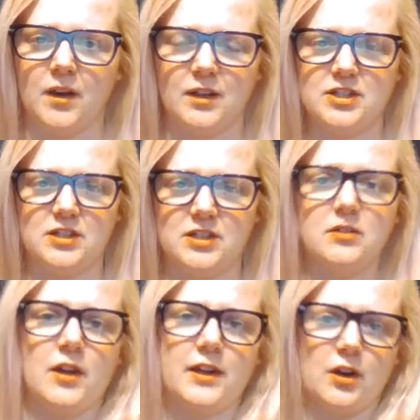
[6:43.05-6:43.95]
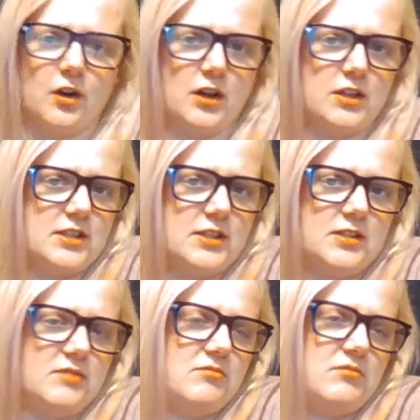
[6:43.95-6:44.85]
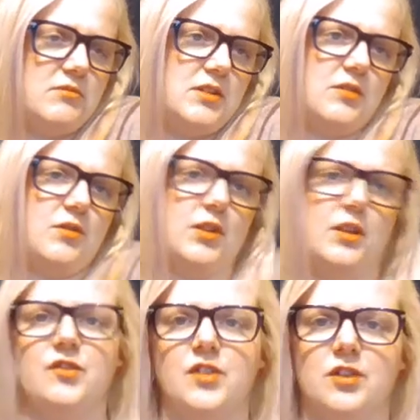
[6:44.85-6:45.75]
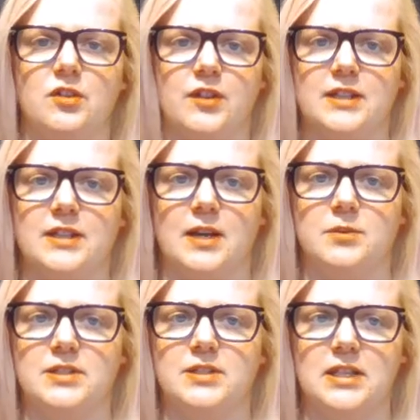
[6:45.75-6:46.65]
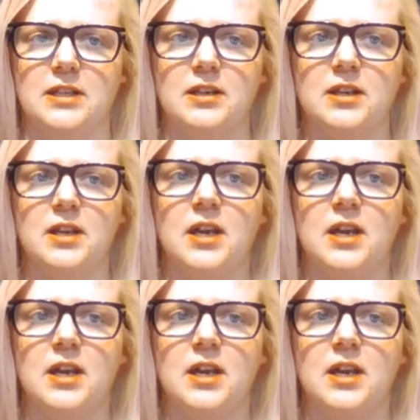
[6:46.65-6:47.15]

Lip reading: I just didn't like her. I just didn't really feel like that was needed.